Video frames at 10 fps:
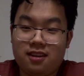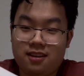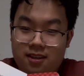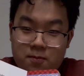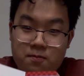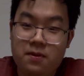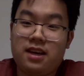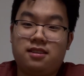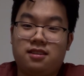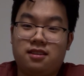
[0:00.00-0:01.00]
an
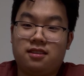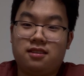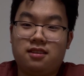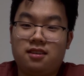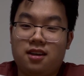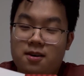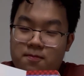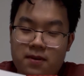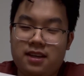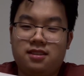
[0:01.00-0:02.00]
amazing
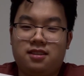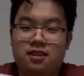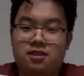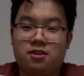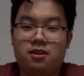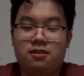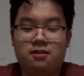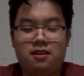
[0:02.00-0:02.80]
intro.